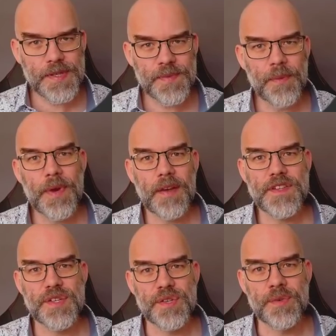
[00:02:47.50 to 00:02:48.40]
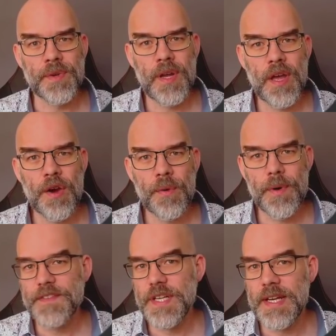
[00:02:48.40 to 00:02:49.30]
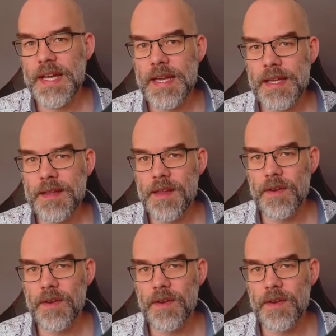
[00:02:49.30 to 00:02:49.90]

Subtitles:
is what we have to do. We have to link in